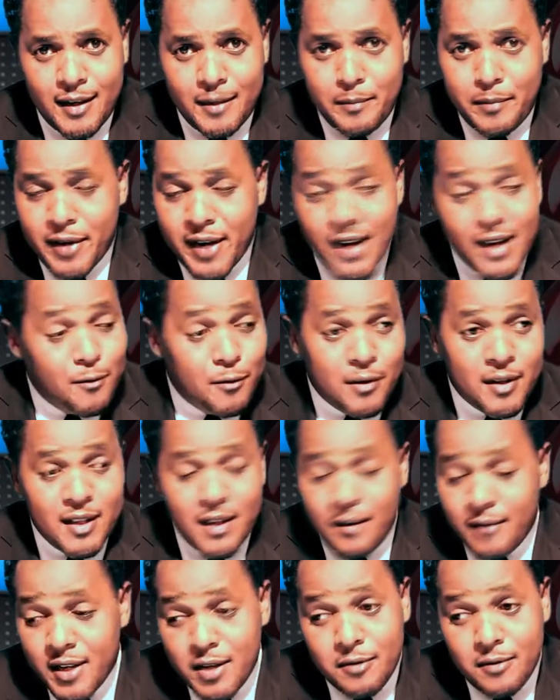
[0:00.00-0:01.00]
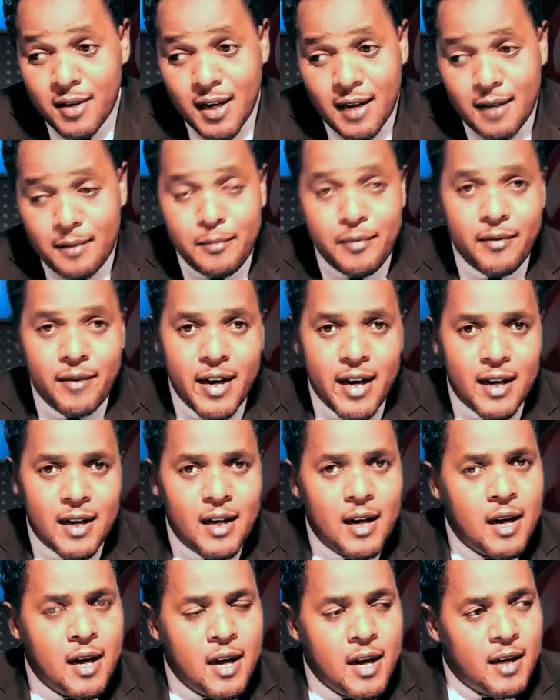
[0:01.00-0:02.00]
and break whatever you can
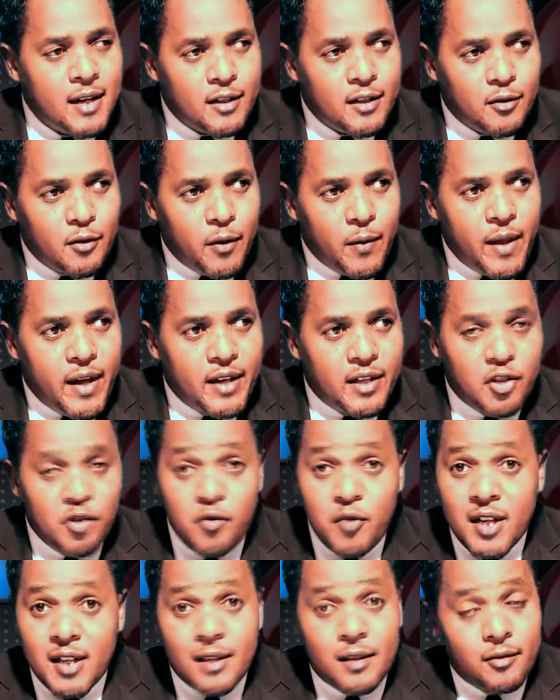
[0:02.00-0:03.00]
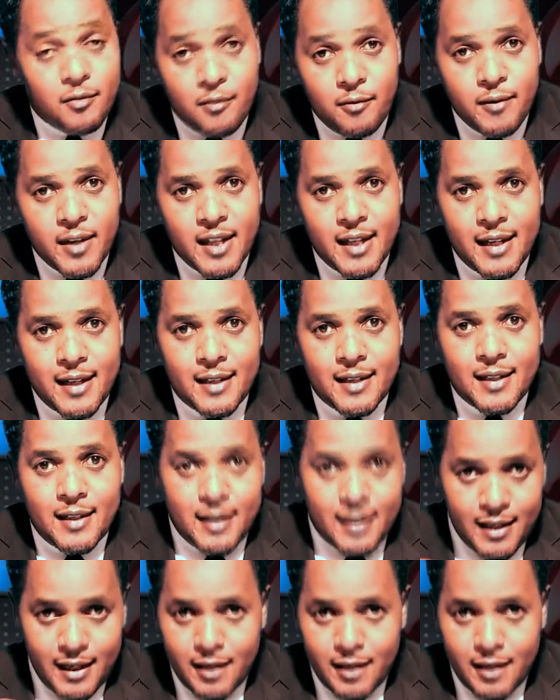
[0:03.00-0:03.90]
break so that you are through with it.